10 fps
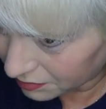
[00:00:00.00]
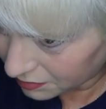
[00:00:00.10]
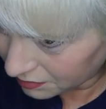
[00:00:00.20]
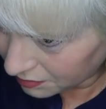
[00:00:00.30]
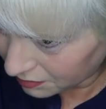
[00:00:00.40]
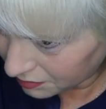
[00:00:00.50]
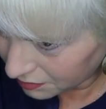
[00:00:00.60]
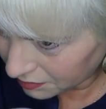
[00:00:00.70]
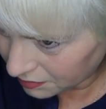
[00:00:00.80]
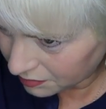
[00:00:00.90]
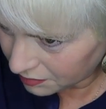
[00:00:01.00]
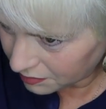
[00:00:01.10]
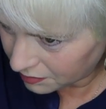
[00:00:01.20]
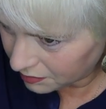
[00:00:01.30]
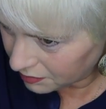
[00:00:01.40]

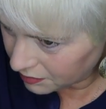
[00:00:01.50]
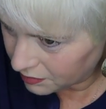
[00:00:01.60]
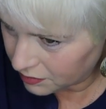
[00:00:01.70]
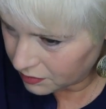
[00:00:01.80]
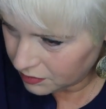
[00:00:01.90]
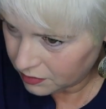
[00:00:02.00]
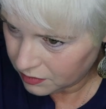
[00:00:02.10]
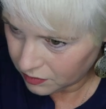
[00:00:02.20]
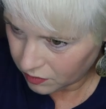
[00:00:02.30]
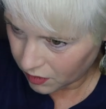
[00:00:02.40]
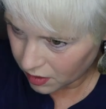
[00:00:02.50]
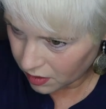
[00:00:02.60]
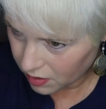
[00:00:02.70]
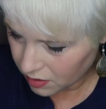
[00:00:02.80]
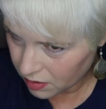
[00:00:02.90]

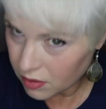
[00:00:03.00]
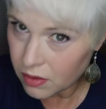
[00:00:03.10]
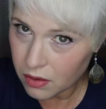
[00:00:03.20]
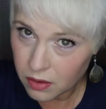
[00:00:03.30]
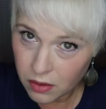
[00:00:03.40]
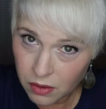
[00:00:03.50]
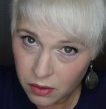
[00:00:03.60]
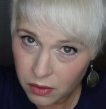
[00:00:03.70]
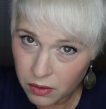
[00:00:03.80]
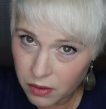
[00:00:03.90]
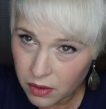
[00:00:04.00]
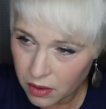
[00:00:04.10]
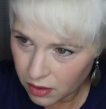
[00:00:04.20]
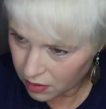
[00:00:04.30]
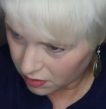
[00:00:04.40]

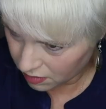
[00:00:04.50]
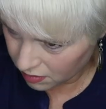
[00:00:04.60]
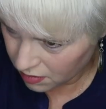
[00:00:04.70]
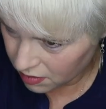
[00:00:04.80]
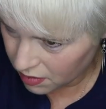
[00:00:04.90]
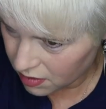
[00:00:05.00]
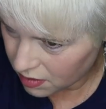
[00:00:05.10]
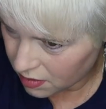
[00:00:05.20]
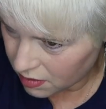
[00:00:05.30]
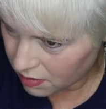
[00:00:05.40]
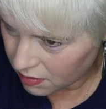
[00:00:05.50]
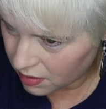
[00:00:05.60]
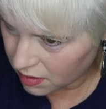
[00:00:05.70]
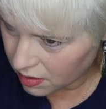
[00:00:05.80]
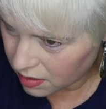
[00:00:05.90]

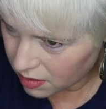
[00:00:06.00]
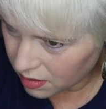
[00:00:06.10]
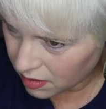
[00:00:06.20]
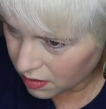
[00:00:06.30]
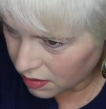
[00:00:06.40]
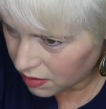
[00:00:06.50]
No one is speaking in this clip.